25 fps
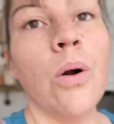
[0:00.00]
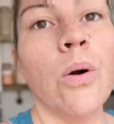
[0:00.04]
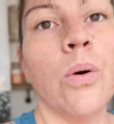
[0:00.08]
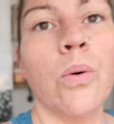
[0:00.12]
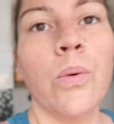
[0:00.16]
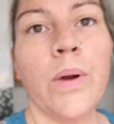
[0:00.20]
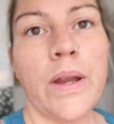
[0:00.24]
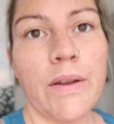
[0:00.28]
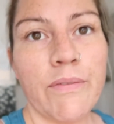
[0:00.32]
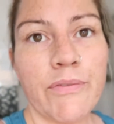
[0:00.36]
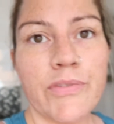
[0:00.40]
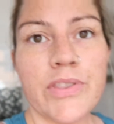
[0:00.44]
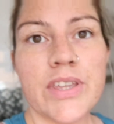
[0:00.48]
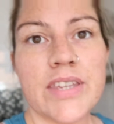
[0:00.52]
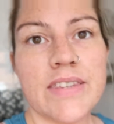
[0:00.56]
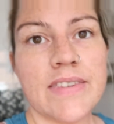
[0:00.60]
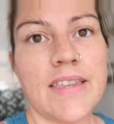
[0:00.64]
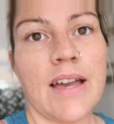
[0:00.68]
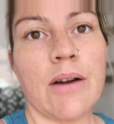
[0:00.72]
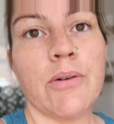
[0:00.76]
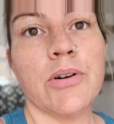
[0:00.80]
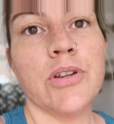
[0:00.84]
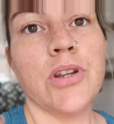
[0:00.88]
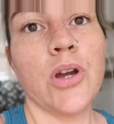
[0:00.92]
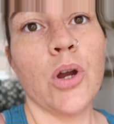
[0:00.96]
with the
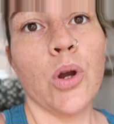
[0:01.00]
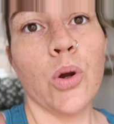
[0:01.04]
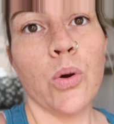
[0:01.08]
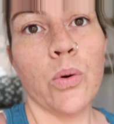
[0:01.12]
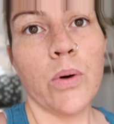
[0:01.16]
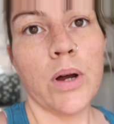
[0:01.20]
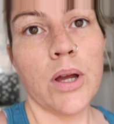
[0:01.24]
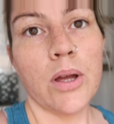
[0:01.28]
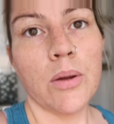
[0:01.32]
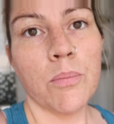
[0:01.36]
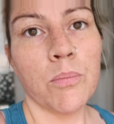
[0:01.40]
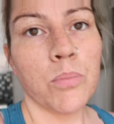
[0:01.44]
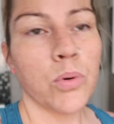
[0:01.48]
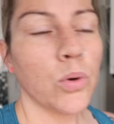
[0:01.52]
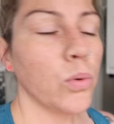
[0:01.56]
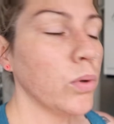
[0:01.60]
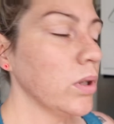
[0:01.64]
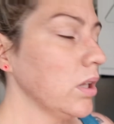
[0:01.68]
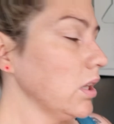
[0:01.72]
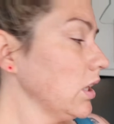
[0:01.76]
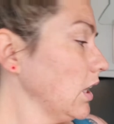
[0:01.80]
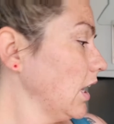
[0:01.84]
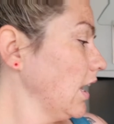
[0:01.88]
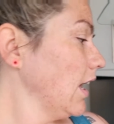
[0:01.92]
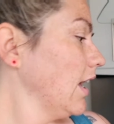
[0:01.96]
sourdough
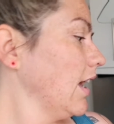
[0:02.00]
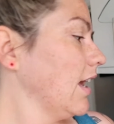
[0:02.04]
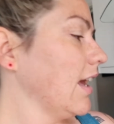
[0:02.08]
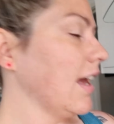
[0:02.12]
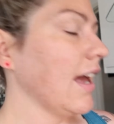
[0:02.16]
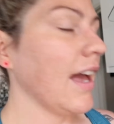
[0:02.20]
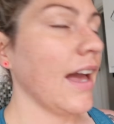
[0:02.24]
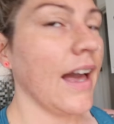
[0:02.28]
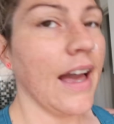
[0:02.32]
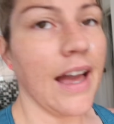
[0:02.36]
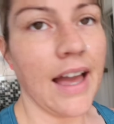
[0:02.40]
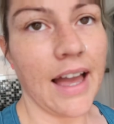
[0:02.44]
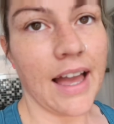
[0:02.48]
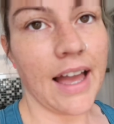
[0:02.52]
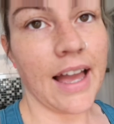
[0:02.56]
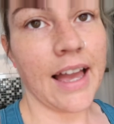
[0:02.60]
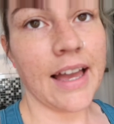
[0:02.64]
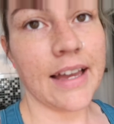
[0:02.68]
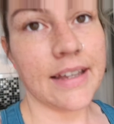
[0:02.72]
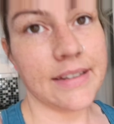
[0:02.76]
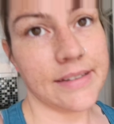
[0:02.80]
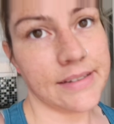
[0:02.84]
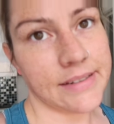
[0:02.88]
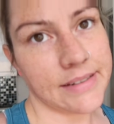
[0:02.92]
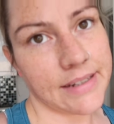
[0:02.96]
bowl,
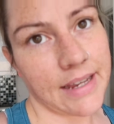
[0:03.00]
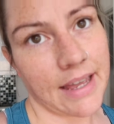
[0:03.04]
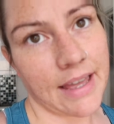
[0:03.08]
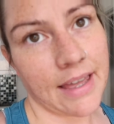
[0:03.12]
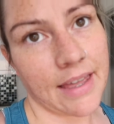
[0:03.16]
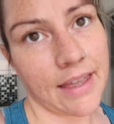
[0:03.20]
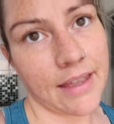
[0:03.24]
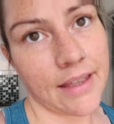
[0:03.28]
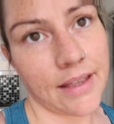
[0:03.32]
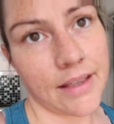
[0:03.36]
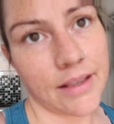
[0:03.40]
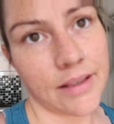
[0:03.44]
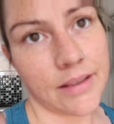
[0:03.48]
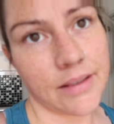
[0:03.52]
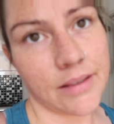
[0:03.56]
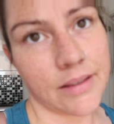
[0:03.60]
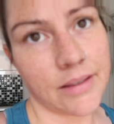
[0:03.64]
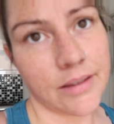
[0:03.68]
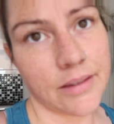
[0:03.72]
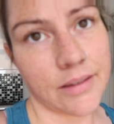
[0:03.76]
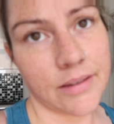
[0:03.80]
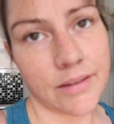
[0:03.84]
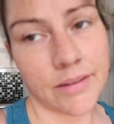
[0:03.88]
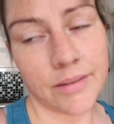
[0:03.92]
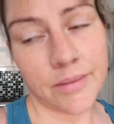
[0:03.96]
and I'll
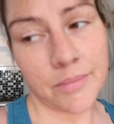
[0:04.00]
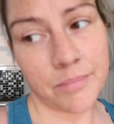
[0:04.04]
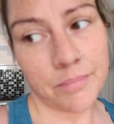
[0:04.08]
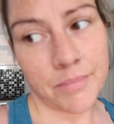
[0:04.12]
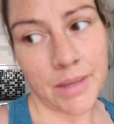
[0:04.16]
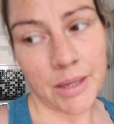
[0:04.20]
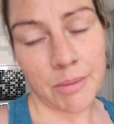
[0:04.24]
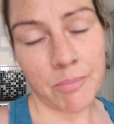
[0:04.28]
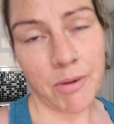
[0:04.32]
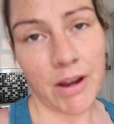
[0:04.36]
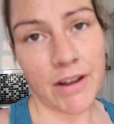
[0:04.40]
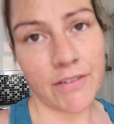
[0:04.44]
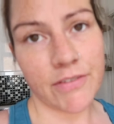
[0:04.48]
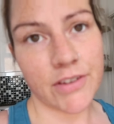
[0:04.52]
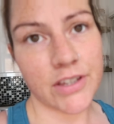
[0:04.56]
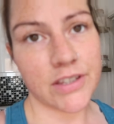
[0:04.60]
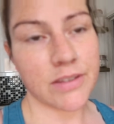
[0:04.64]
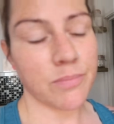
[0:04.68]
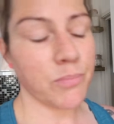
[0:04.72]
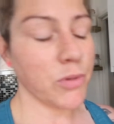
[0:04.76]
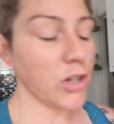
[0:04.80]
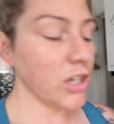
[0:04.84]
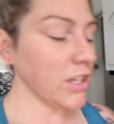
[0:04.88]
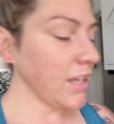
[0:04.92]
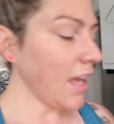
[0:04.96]
make breakfast.
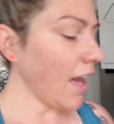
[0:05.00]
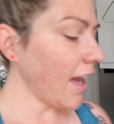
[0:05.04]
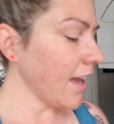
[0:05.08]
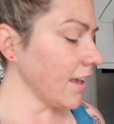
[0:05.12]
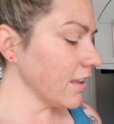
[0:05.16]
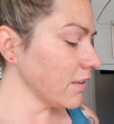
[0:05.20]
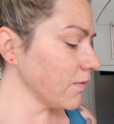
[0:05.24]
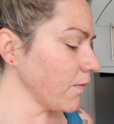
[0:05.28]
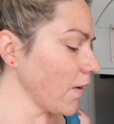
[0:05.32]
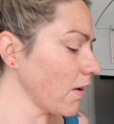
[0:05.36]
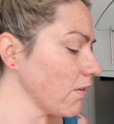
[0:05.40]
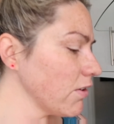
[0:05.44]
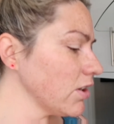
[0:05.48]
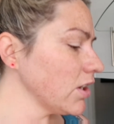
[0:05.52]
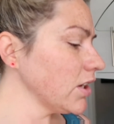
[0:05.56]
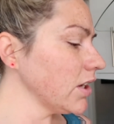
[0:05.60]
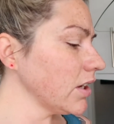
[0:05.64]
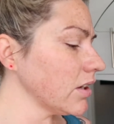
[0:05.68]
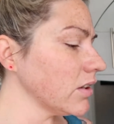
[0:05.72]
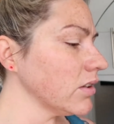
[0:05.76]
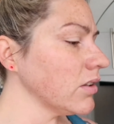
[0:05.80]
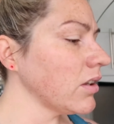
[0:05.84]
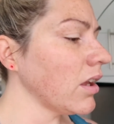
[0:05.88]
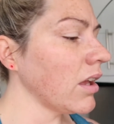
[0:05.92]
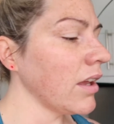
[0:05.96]
But yeah, it's very
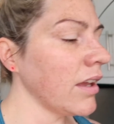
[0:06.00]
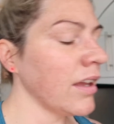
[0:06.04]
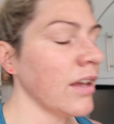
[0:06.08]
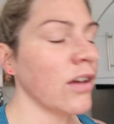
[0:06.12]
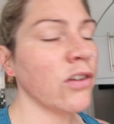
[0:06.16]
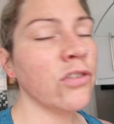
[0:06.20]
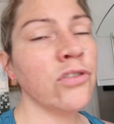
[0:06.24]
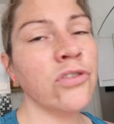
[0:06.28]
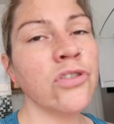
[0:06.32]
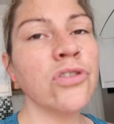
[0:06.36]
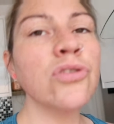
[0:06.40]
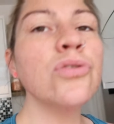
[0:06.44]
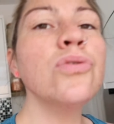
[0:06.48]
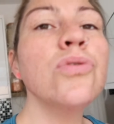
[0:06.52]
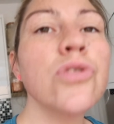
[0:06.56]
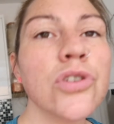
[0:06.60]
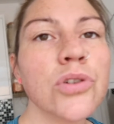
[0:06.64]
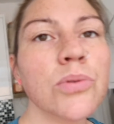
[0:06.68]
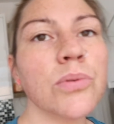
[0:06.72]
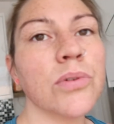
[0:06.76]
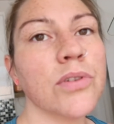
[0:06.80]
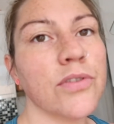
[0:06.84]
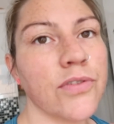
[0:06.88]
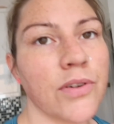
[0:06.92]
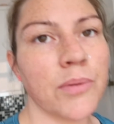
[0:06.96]

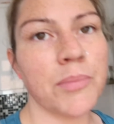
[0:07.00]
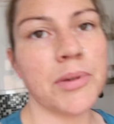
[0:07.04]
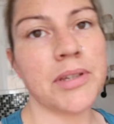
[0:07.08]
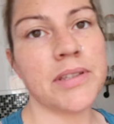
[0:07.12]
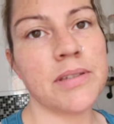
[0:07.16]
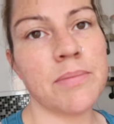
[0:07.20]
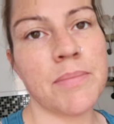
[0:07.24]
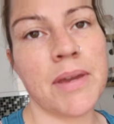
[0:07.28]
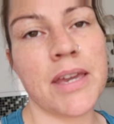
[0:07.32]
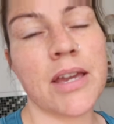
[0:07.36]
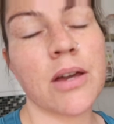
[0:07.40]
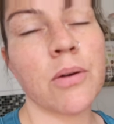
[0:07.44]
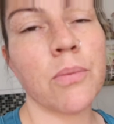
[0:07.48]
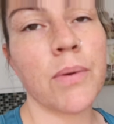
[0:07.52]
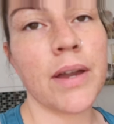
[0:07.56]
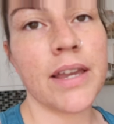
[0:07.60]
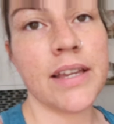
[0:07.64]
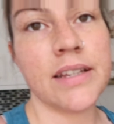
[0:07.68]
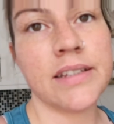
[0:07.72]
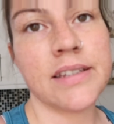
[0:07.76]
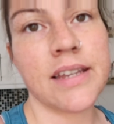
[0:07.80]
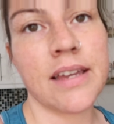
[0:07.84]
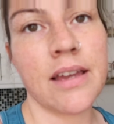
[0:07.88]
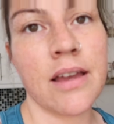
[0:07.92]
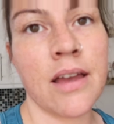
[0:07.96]
unusual for me to make a
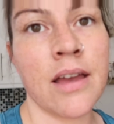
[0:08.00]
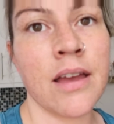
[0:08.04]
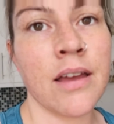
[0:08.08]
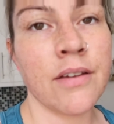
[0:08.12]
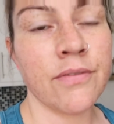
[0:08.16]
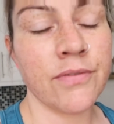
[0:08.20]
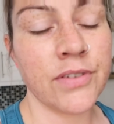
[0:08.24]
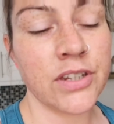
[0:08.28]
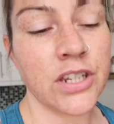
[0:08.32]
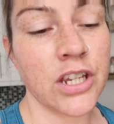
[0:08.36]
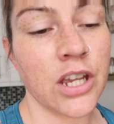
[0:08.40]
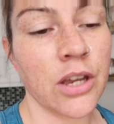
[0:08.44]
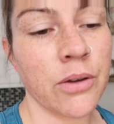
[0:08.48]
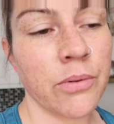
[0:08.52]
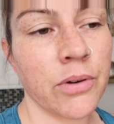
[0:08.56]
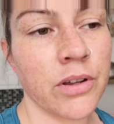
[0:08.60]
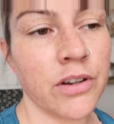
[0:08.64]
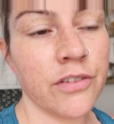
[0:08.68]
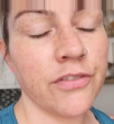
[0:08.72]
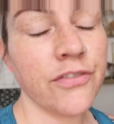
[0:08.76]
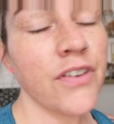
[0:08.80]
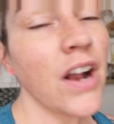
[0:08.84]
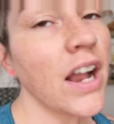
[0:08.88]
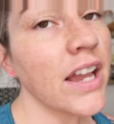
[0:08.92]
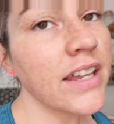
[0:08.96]
weigh-in video on a
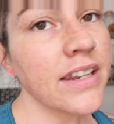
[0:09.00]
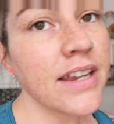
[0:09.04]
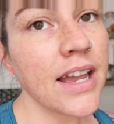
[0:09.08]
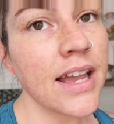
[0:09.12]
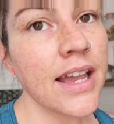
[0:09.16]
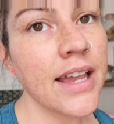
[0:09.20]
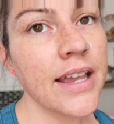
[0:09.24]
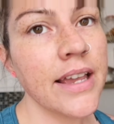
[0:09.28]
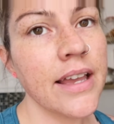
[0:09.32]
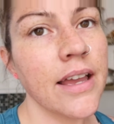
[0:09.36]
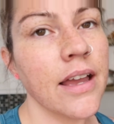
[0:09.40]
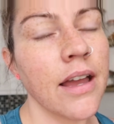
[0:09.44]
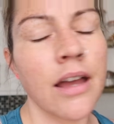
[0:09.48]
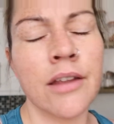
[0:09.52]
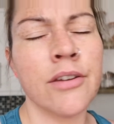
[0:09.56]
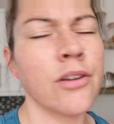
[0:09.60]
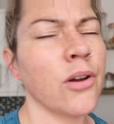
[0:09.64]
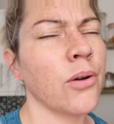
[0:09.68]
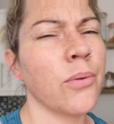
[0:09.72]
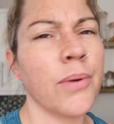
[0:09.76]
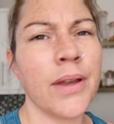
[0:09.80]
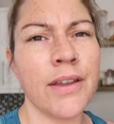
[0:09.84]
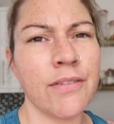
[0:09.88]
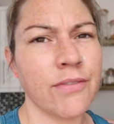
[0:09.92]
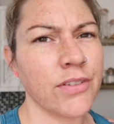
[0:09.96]
Friday. Not a
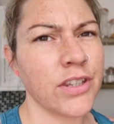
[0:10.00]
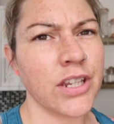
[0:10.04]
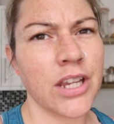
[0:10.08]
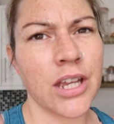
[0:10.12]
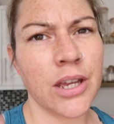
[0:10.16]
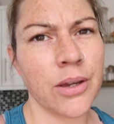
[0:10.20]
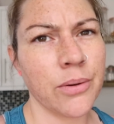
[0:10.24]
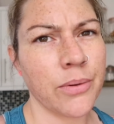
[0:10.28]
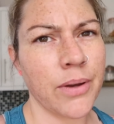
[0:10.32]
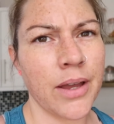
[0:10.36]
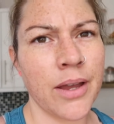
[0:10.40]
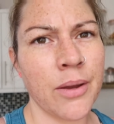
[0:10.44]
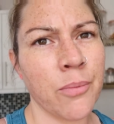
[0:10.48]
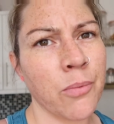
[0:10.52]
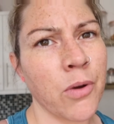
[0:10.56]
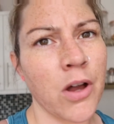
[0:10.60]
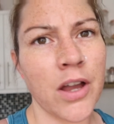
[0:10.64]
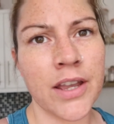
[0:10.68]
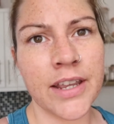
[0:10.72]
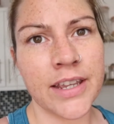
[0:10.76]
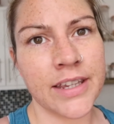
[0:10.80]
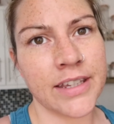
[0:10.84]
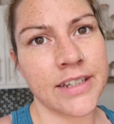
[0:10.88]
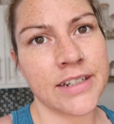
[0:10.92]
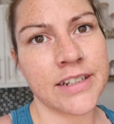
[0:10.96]
weigh-in video, what
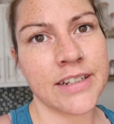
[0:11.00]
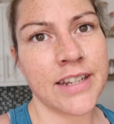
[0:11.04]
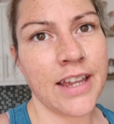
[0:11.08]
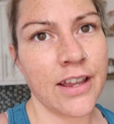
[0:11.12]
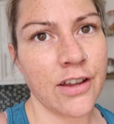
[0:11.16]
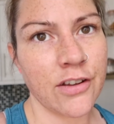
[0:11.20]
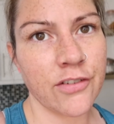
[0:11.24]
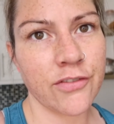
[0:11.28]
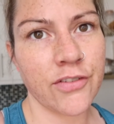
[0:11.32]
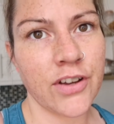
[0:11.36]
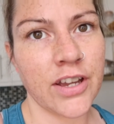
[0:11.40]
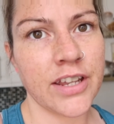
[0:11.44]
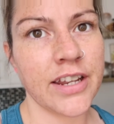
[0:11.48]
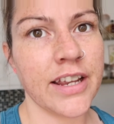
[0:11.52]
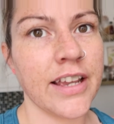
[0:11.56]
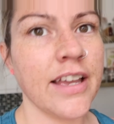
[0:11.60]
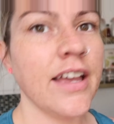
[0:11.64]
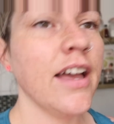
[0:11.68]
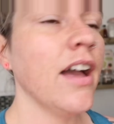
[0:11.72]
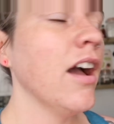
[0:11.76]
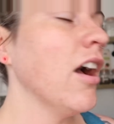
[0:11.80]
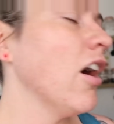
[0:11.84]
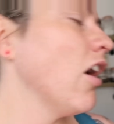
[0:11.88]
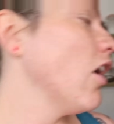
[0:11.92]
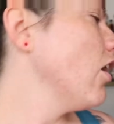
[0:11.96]
I eat in a day on a Friday.
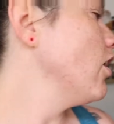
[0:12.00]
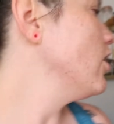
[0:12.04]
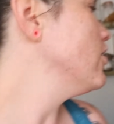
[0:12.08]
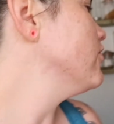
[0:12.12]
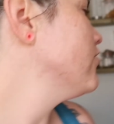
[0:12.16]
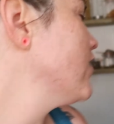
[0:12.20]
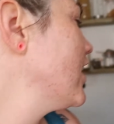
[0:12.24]
Oh,